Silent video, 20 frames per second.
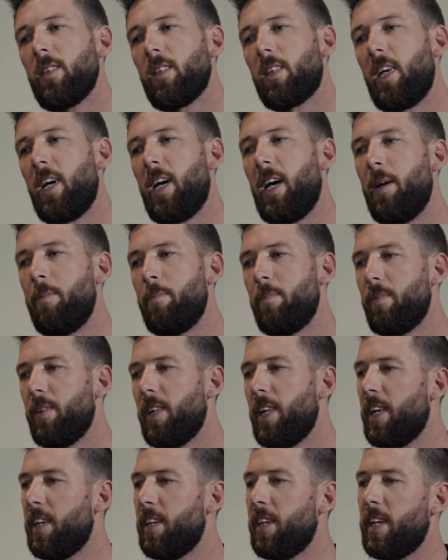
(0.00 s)
and
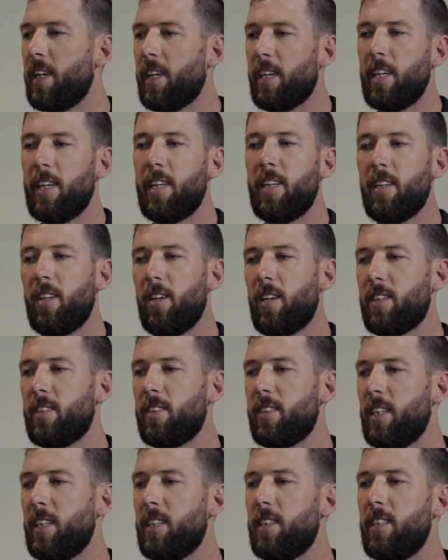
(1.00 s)
then again, like I
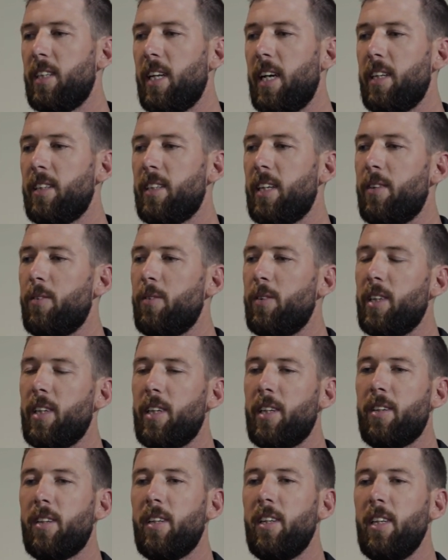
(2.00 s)
said, that
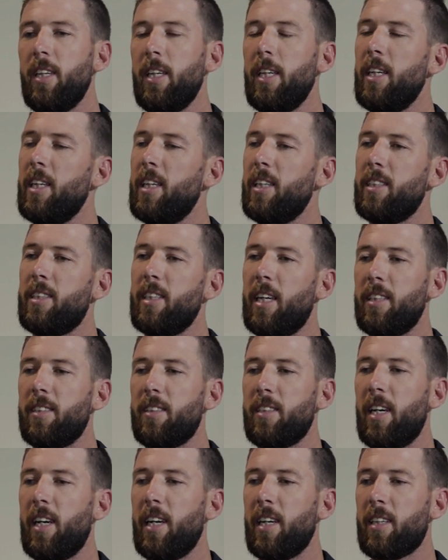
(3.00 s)
really
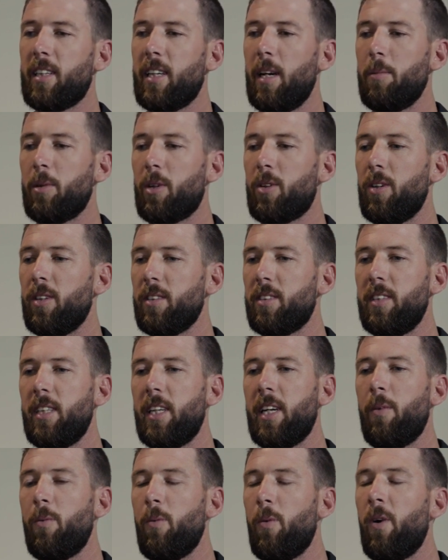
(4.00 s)
does come across
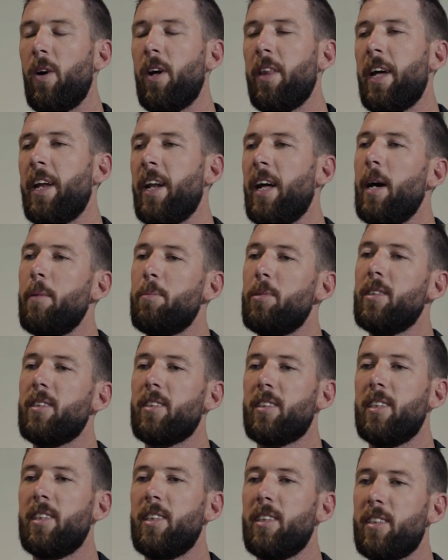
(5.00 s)
now why that
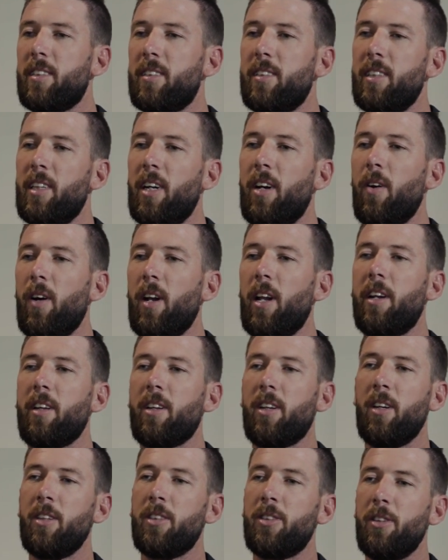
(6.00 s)
happens, and it's I let
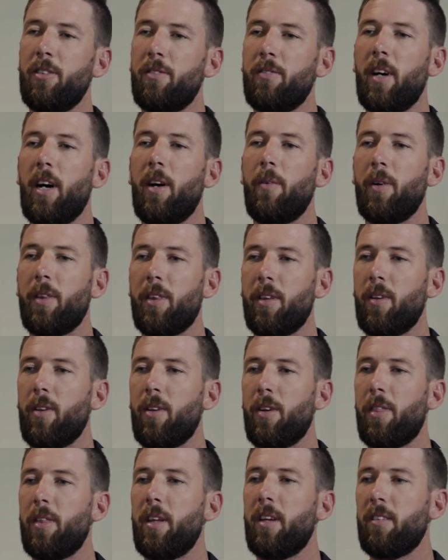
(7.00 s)
it go too far with a
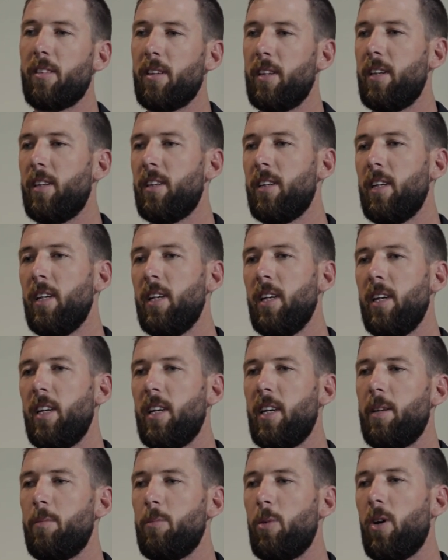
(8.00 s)
lot of things in
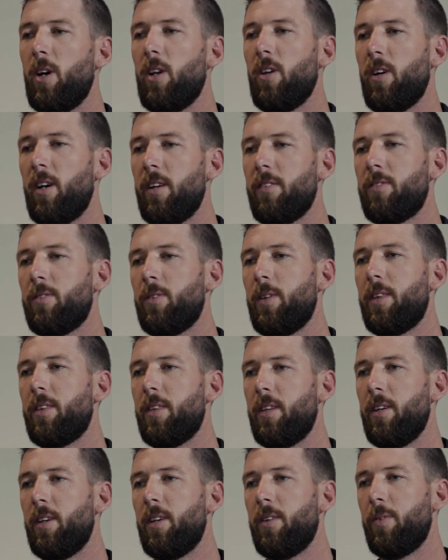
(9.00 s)
my life
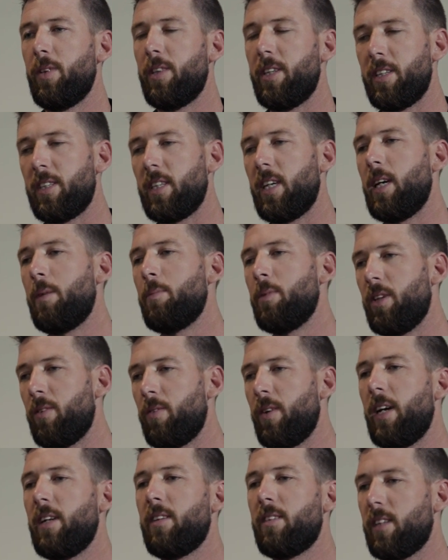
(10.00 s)
with the team and the
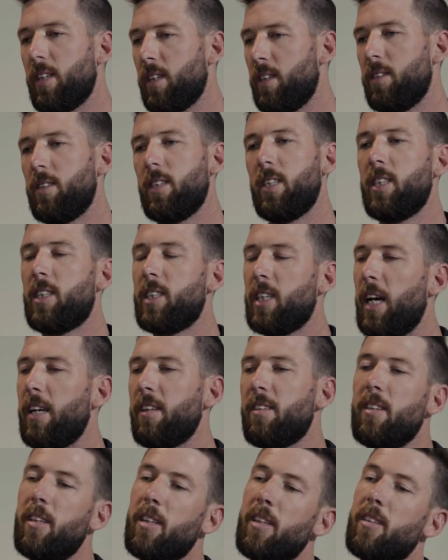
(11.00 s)
racing and
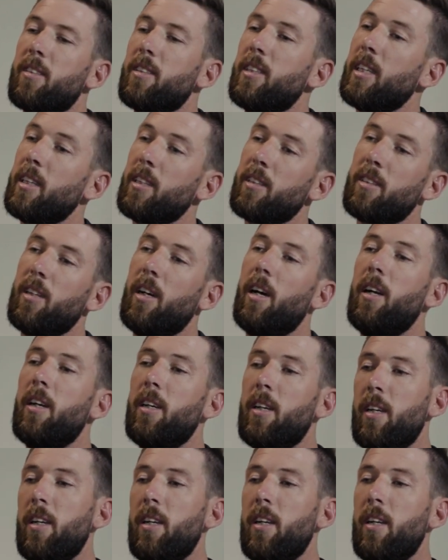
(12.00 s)
chasing this thing. So